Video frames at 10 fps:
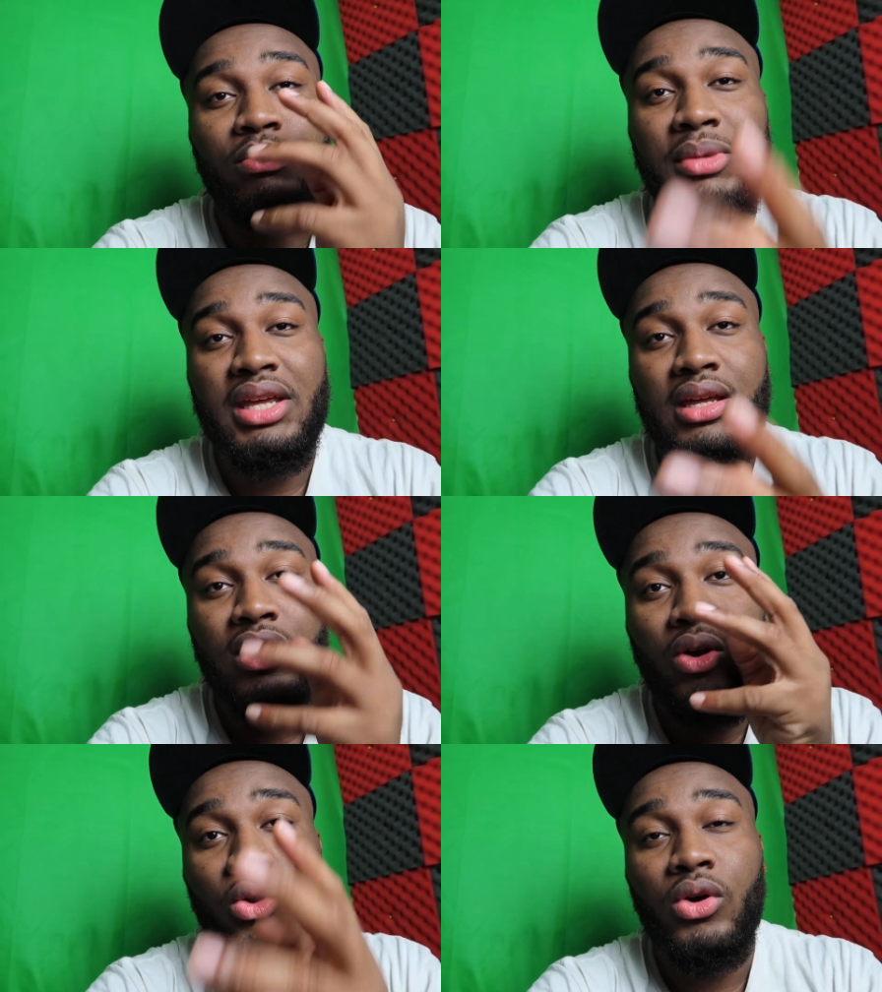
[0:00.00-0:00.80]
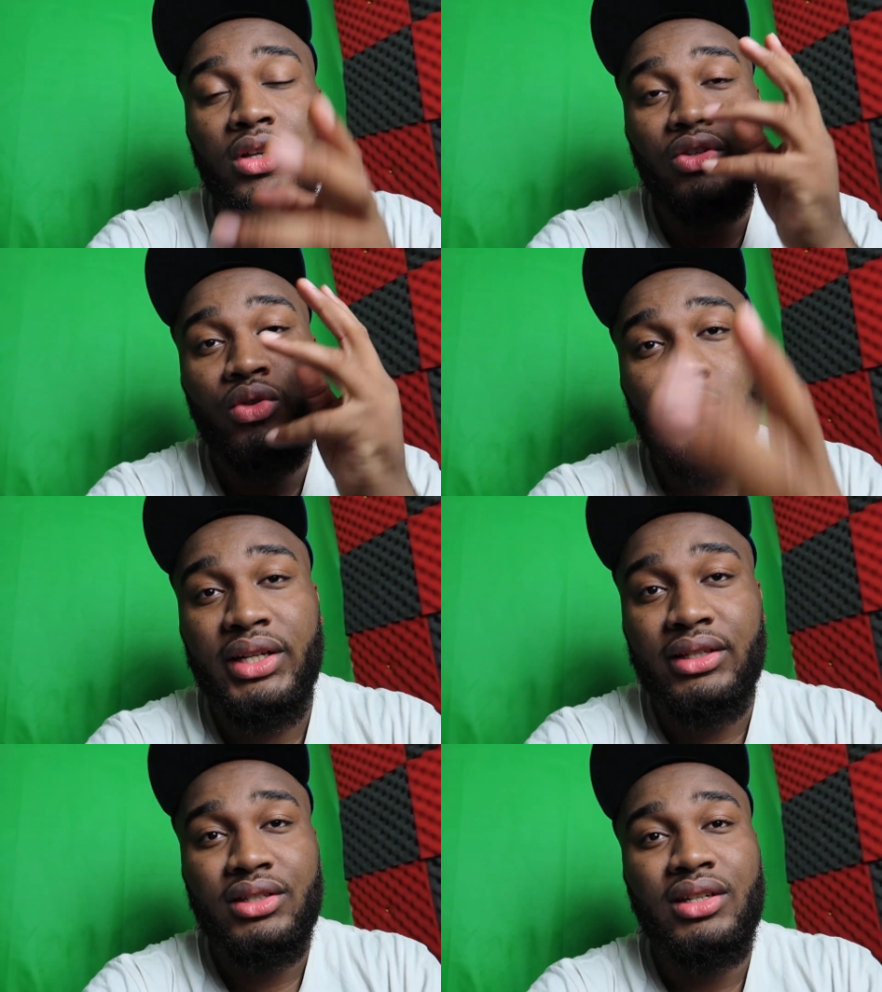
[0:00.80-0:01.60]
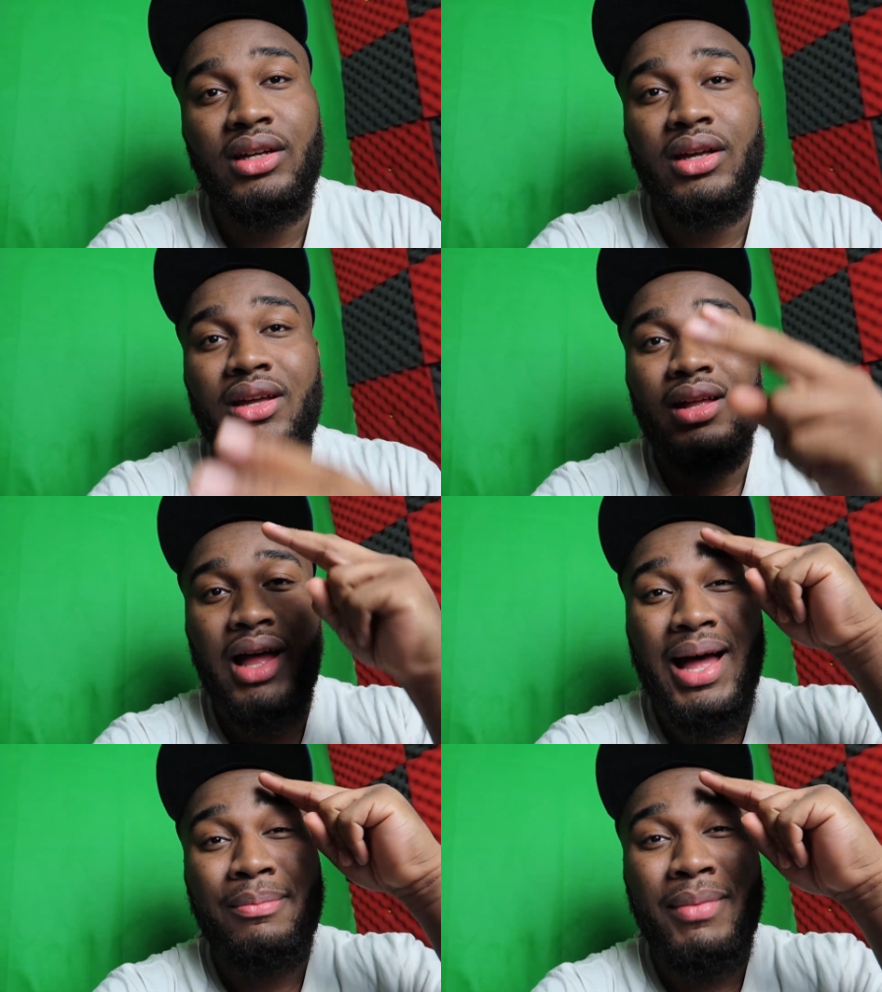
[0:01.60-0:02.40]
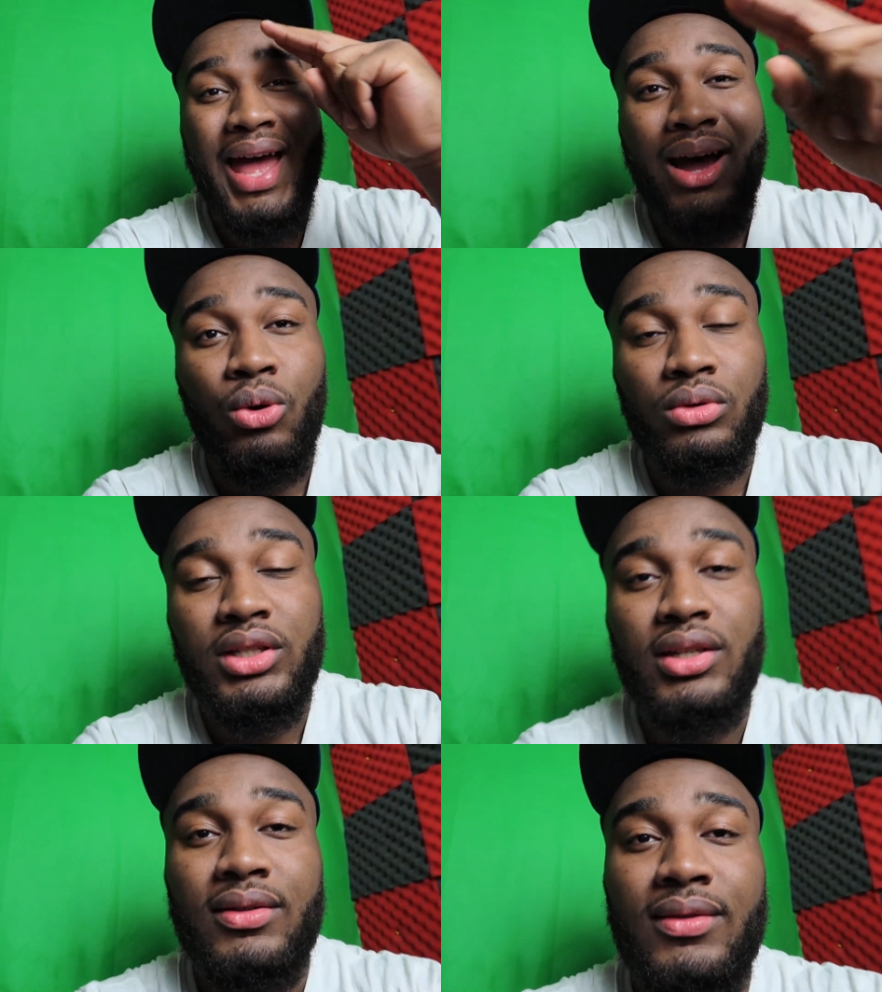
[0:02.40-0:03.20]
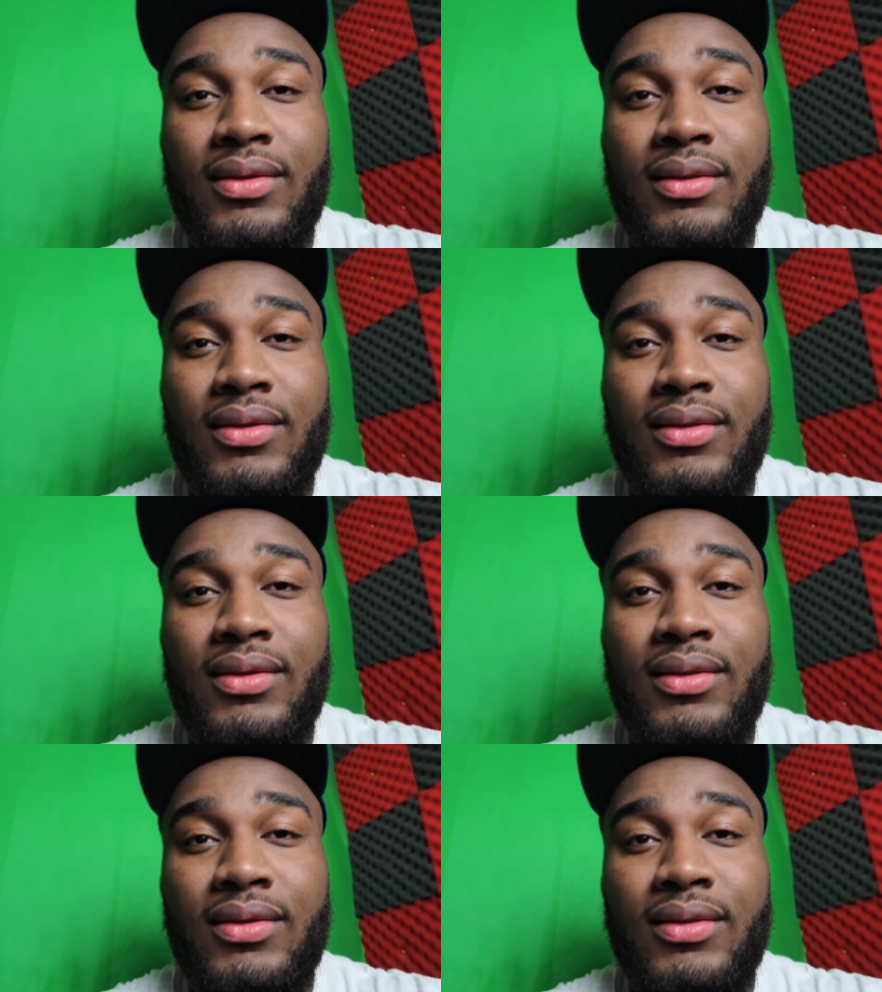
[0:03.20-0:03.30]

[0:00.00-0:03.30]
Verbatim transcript: me on Twitch. I'm out.